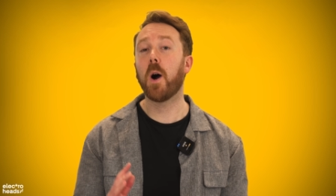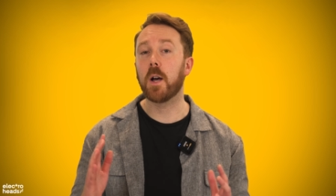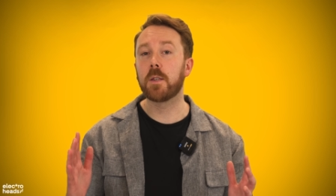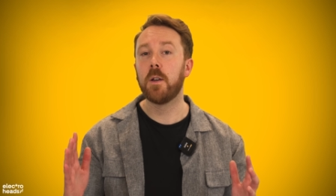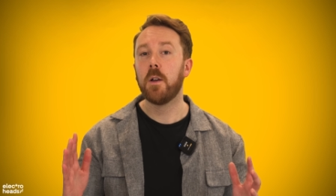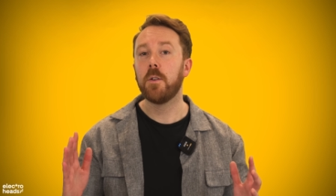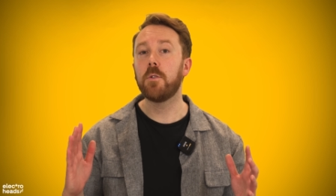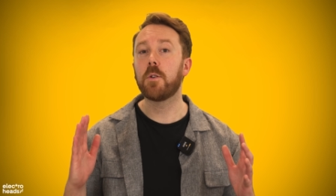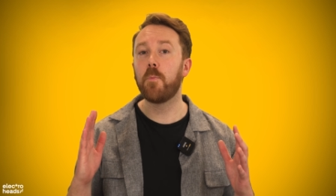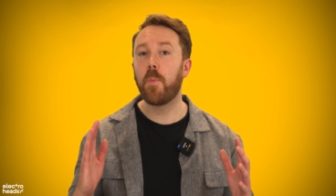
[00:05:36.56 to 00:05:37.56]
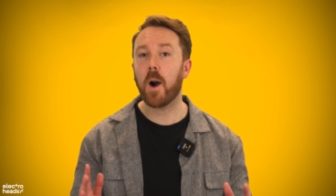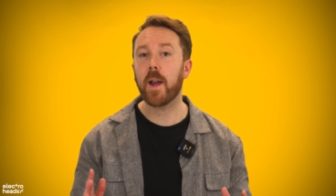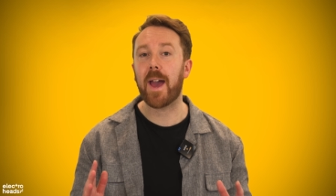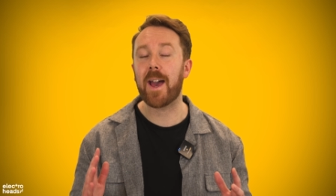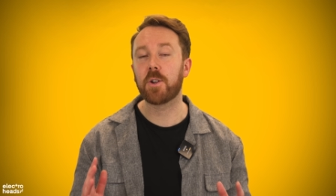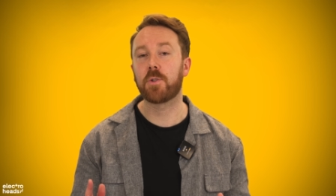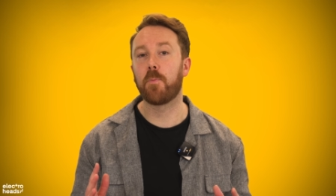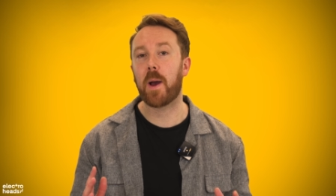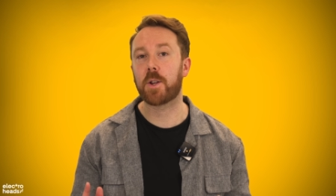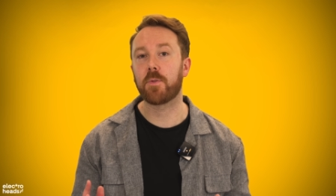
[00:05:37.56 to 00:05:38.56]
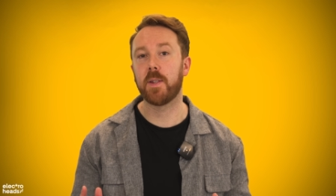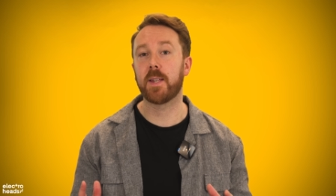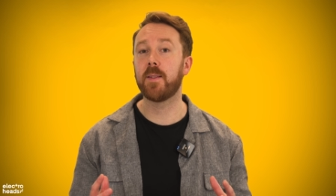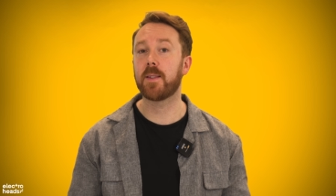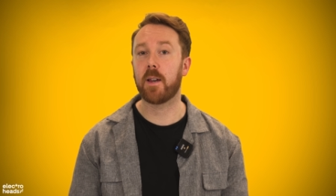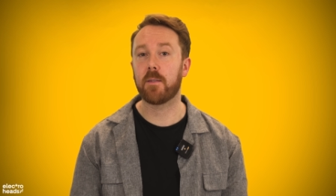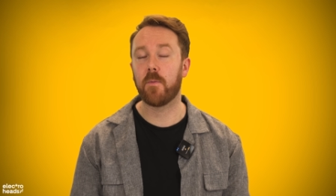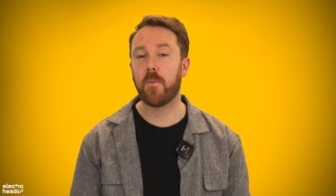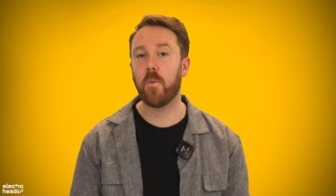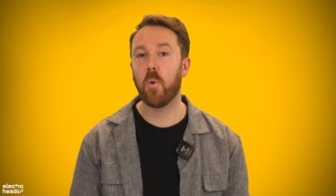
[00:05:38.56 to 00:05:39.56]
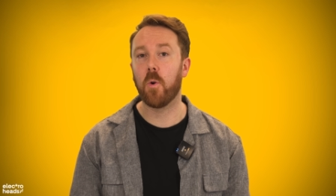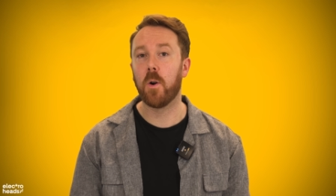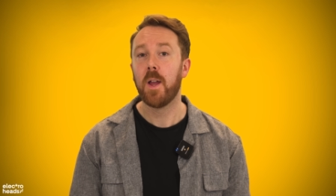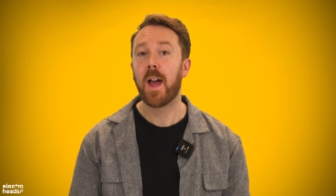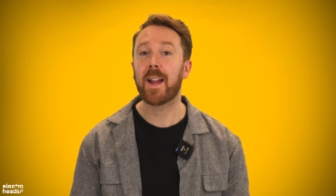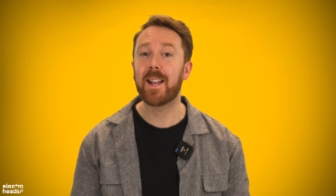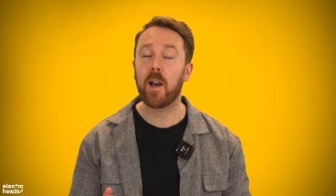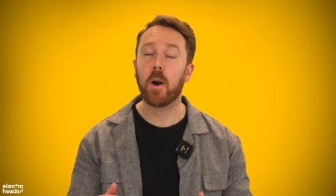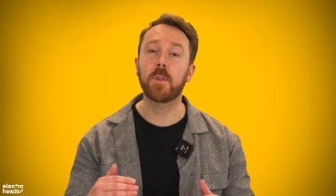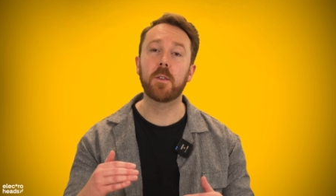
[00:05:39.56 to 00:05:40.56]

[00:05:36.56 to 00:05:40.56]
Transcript: but you can buy extra batteries in sets of four and get up